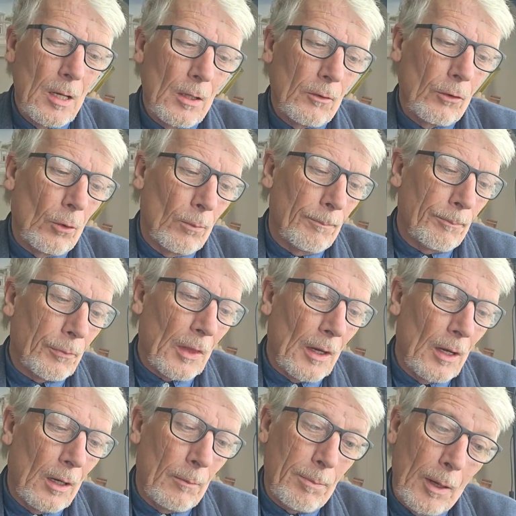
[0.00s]
So,
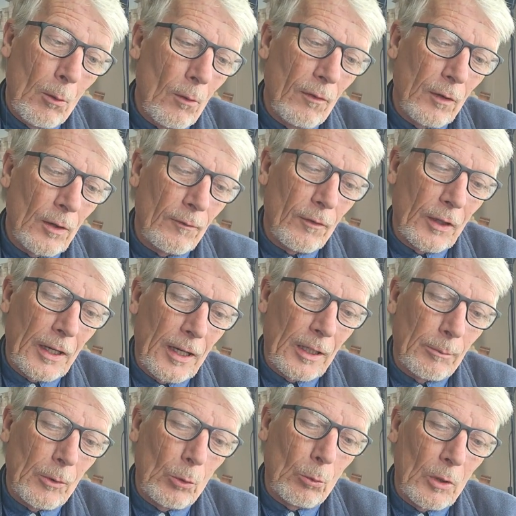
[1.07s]
powerful and
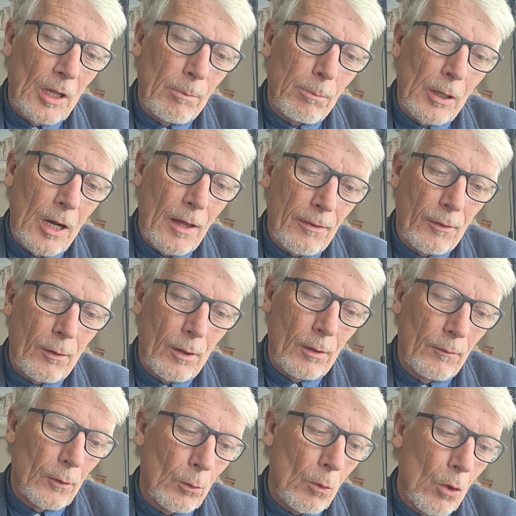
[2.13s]
unforgettable with a plethora
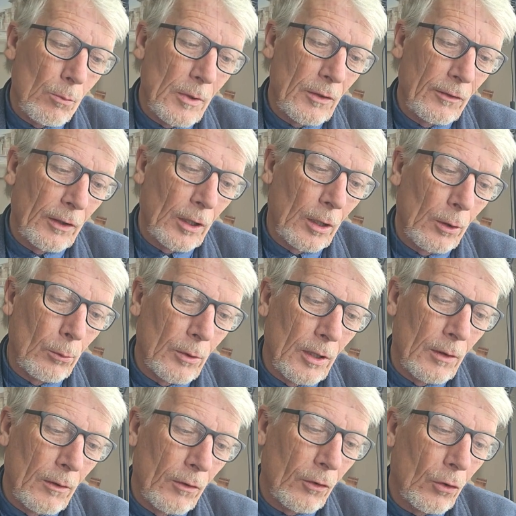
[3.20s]
of aromas,
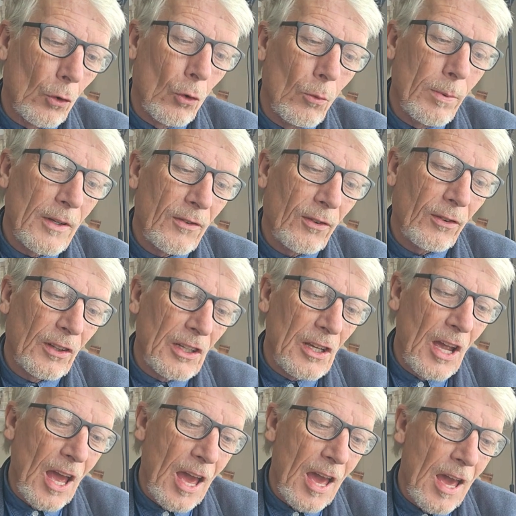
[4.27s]
including sober sea
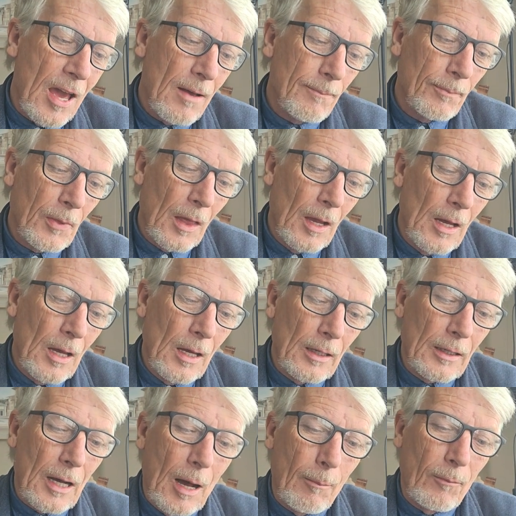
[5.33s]
air,
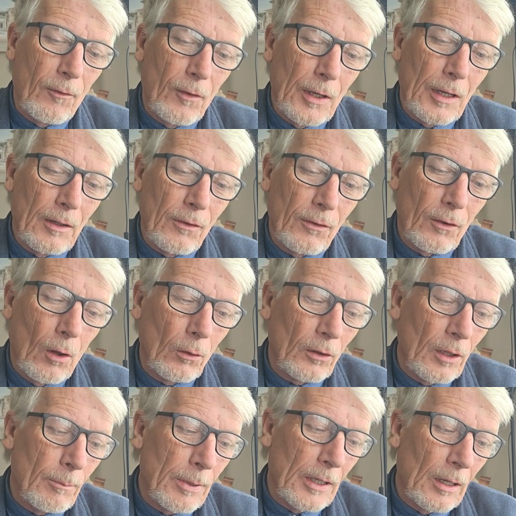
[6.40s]
campfires,
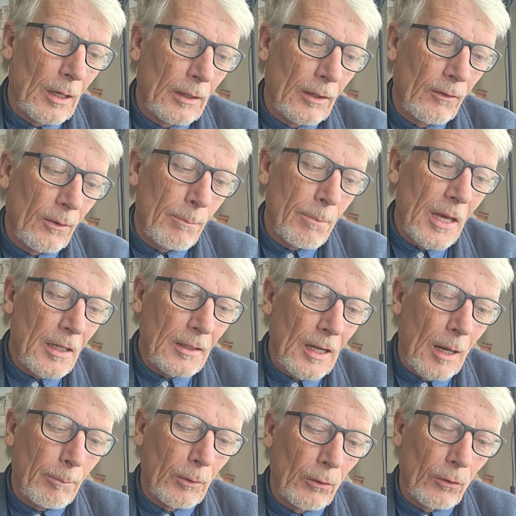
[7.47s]
salted bananas and baked
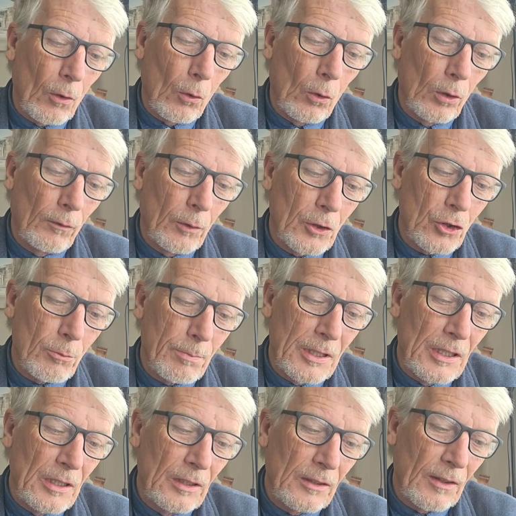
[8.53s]
apples, all of which
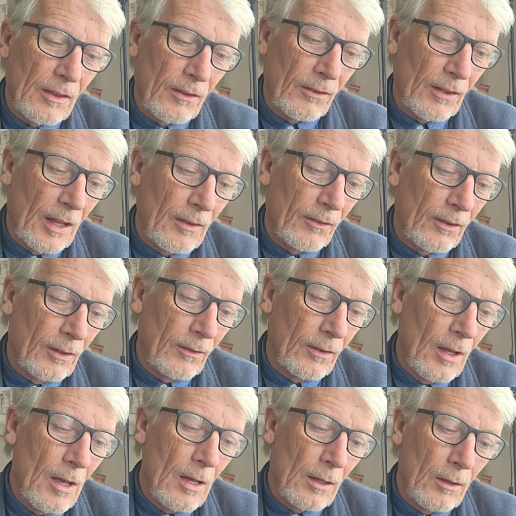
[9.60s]
appeal to the senses.
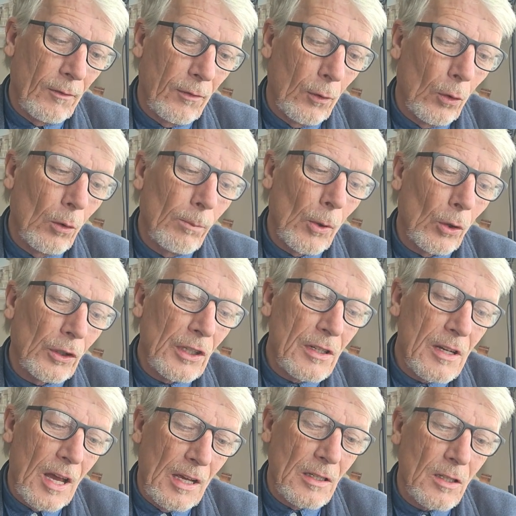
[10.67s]
The full-bodied
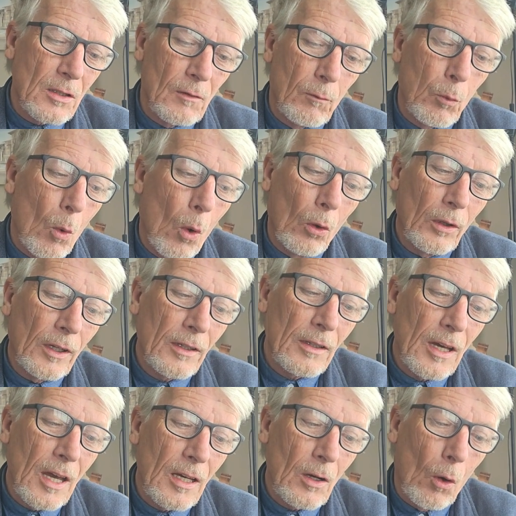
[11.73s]
taste of walnut
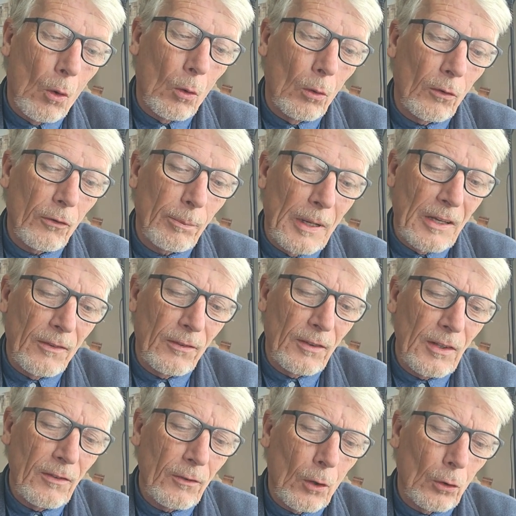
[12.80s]
cake, allspice,
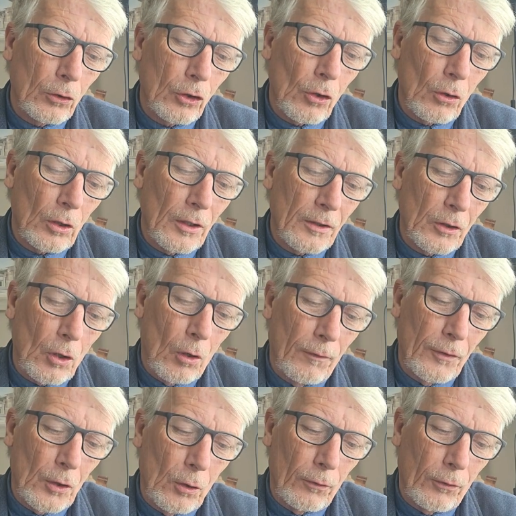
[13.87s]
sea salt, chocolate and
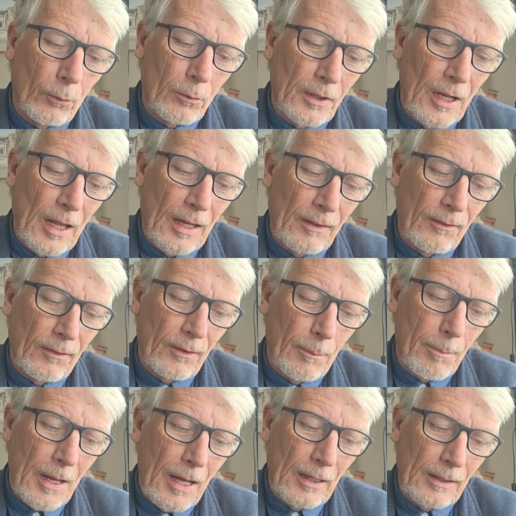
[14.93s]
coffee also delights the
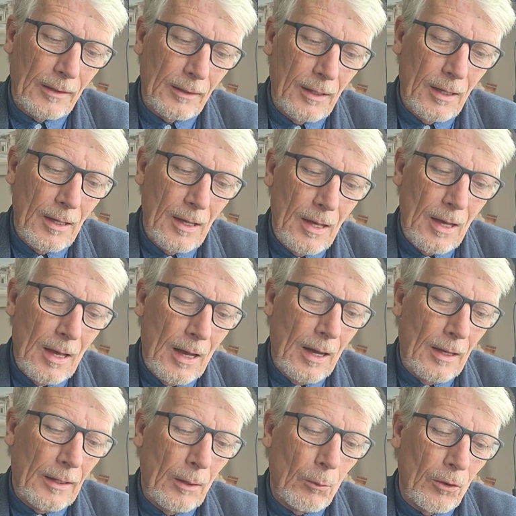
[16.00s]
palate.
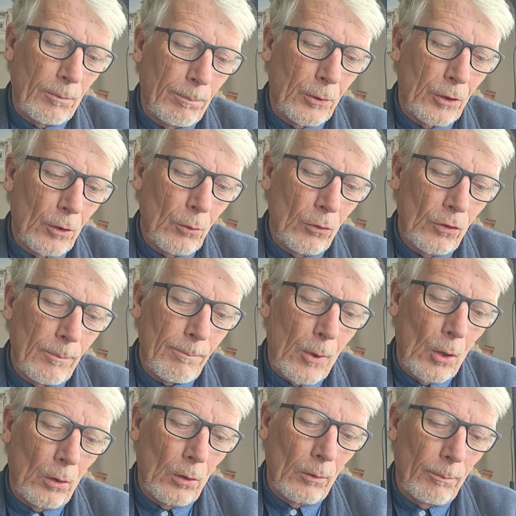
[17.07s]
Now, it's produced and
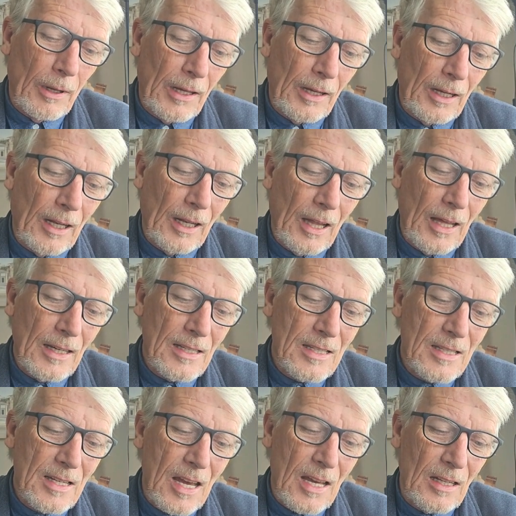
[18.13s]
bottled by
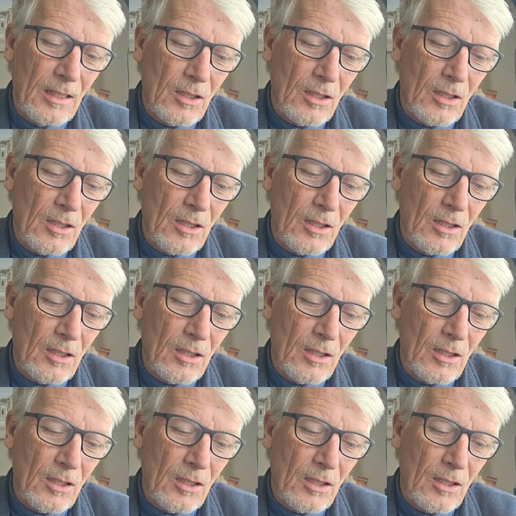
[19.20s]
Clydesdale